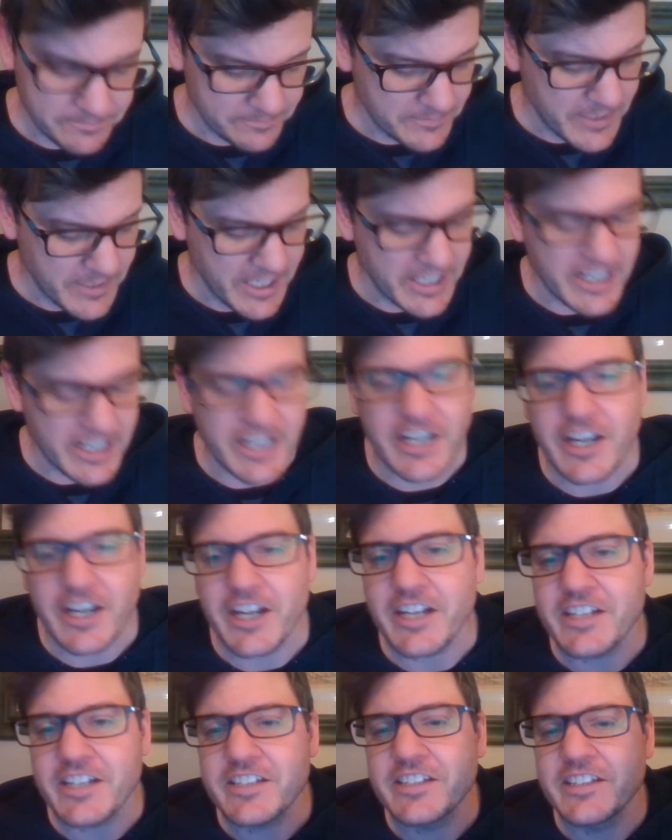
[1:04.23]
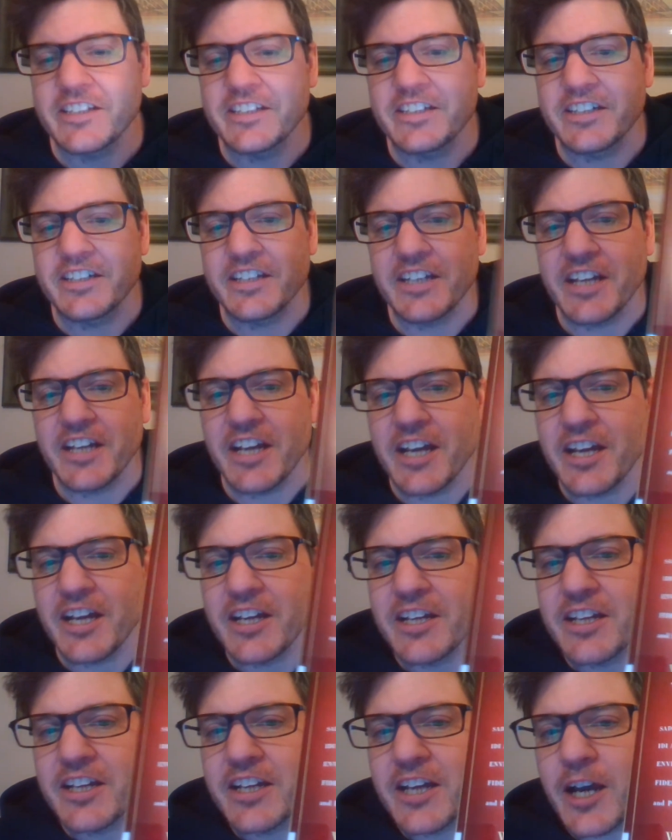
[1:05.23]
and I got
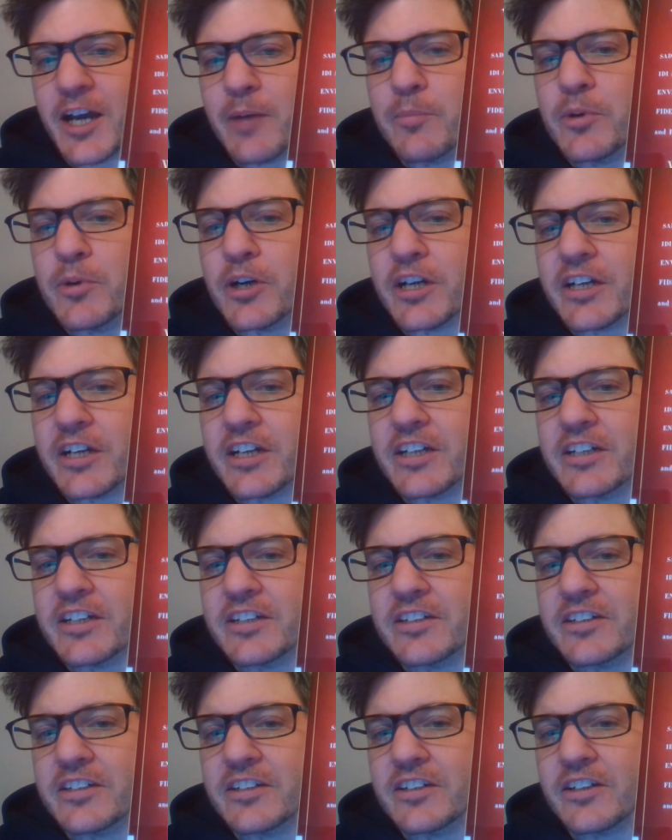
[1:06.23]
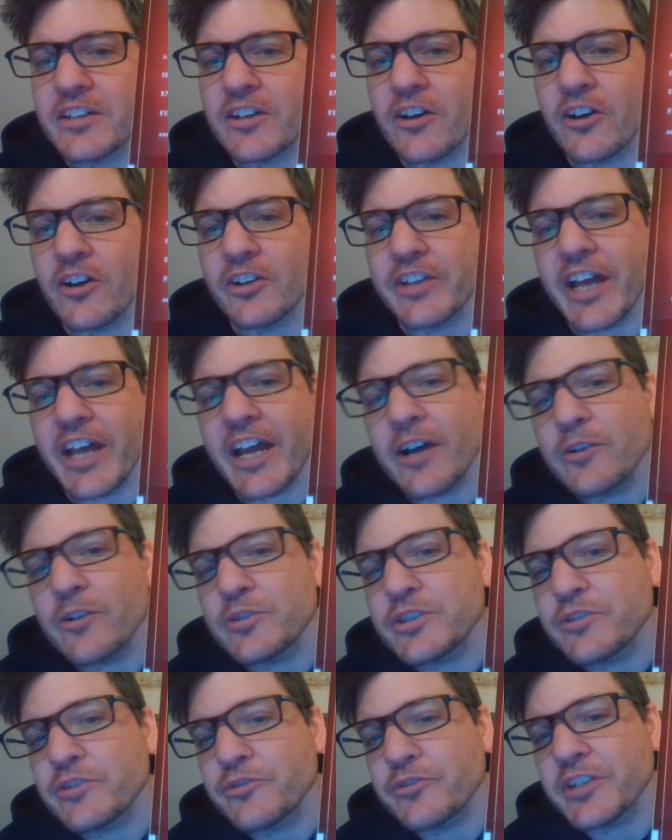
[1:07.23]
a book called
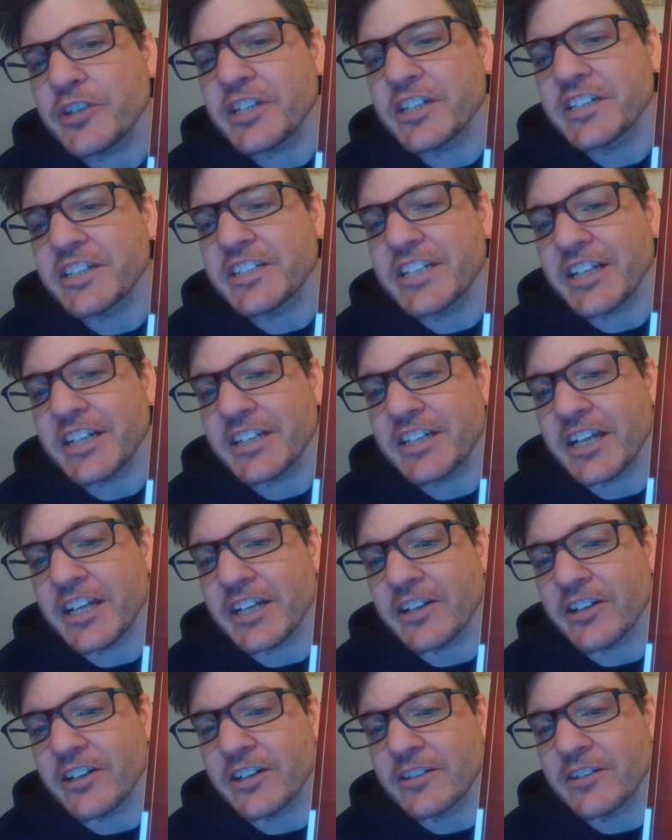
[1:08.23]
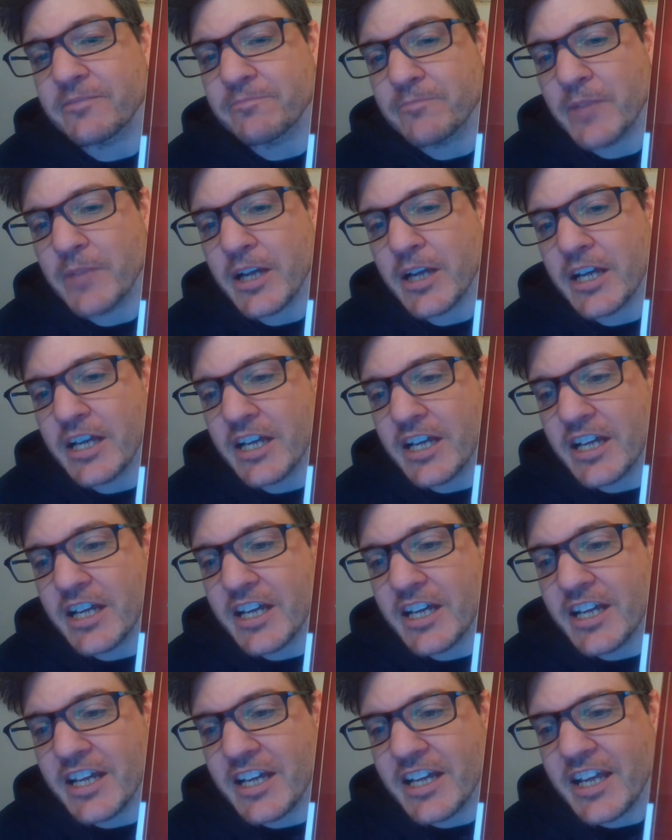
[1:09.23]
To Feed A Dictator.
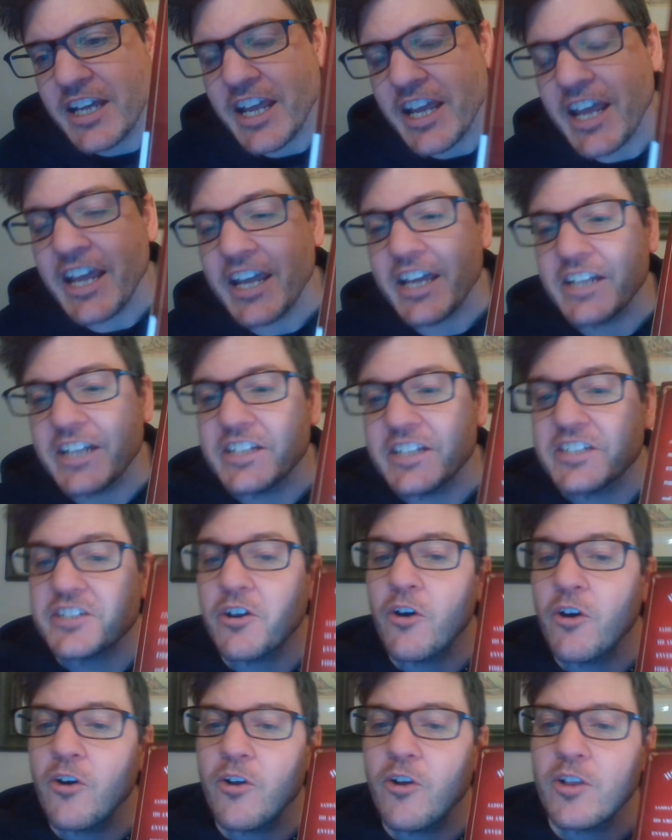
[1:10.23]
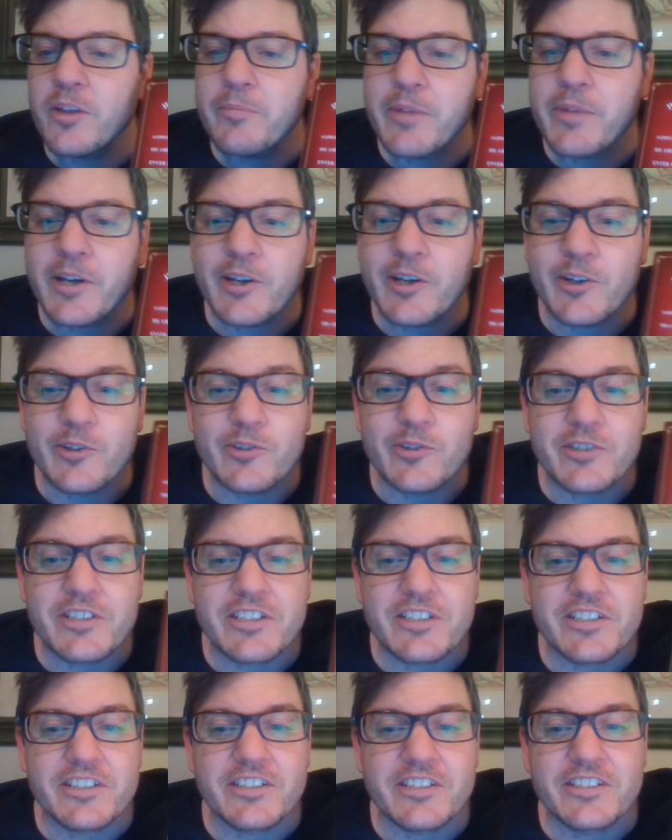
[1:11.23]
And it's all about
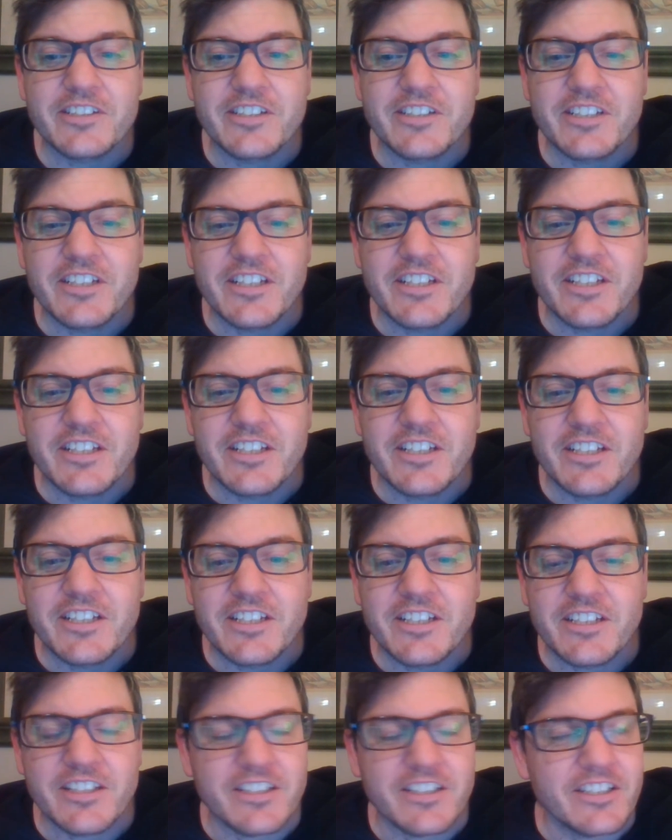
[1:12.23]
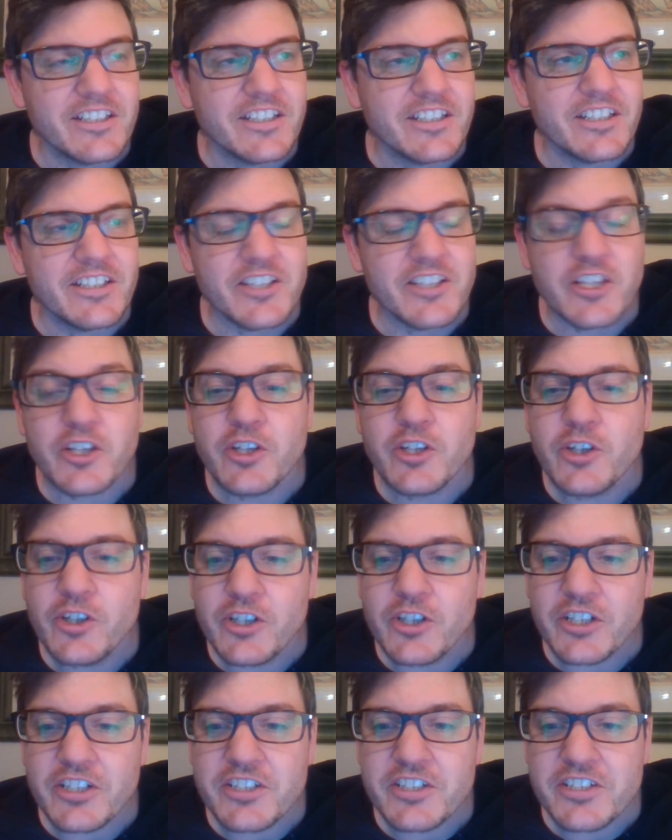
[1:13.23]
the
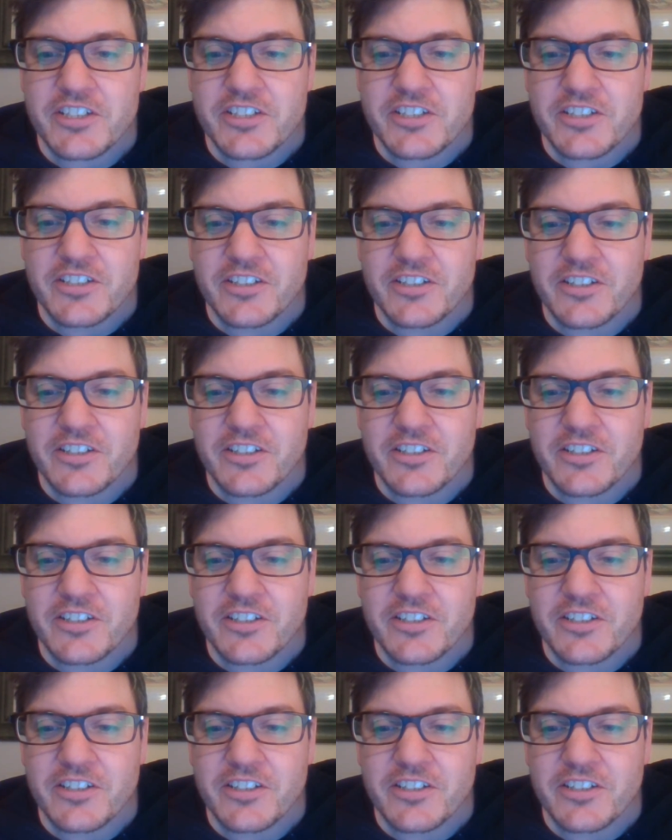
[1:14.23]
cooks